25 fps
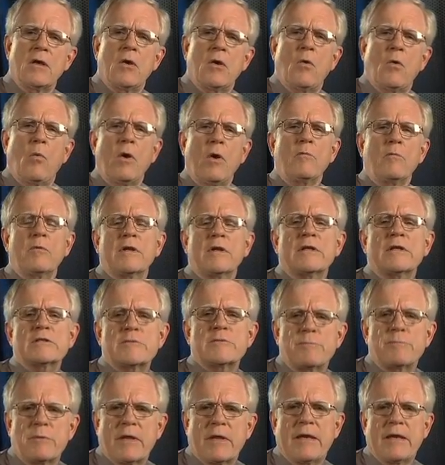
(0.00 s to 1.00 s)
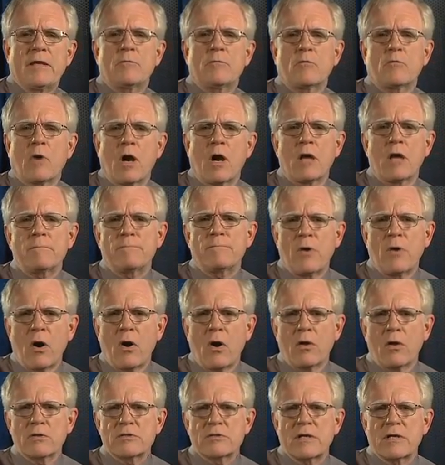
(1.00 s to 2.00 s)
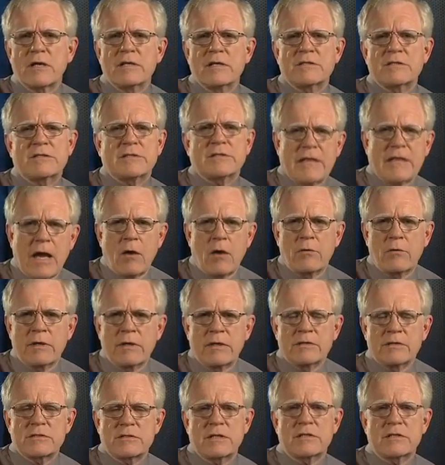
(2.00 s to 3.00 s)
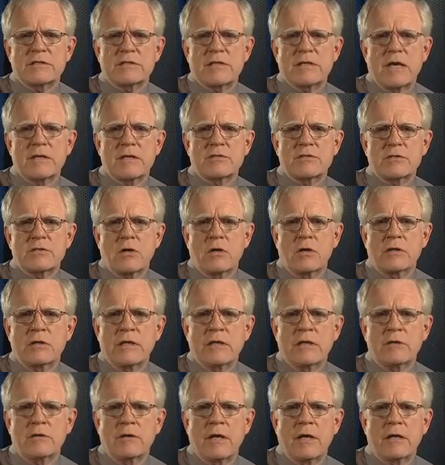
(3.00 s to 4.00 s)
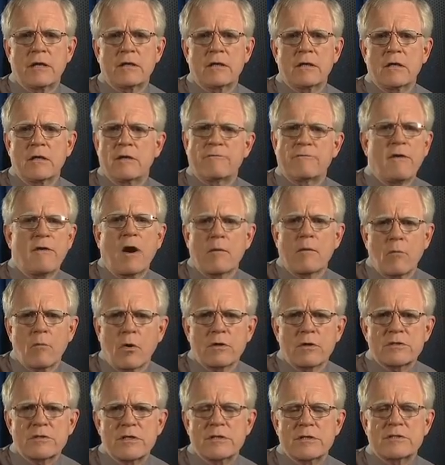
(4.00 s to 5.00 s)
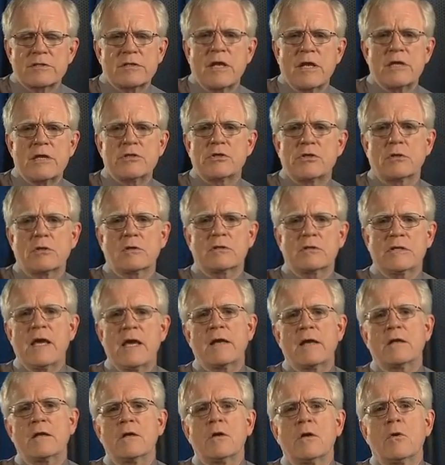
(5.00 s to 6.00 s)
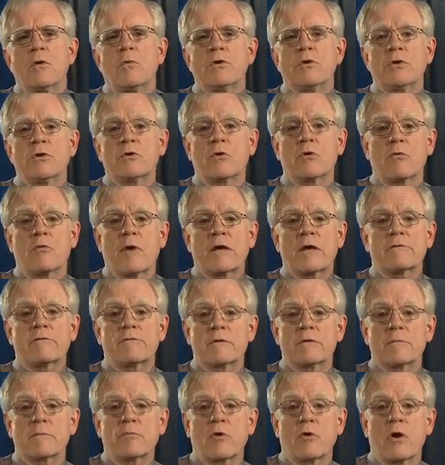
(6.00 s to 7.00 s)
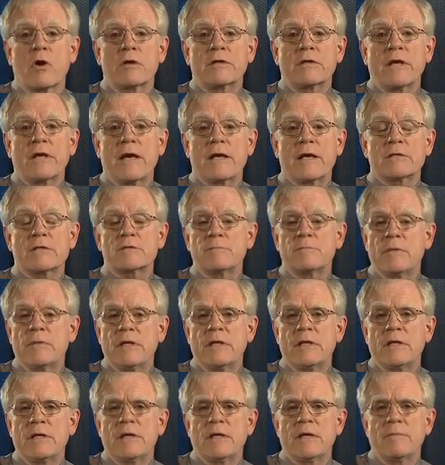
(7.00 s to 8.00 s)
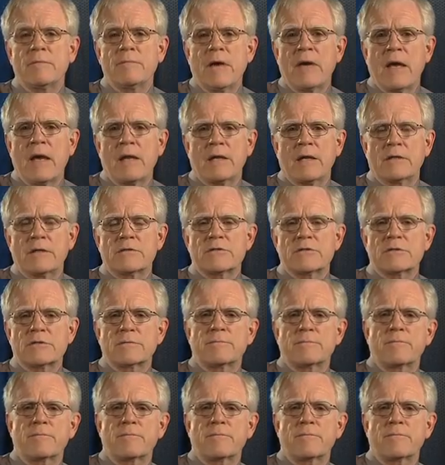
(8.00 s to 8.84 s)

What would explain Ron Paul's astounding success on the internet? Far more sensational yet when you correct for the broadcast media imbalance.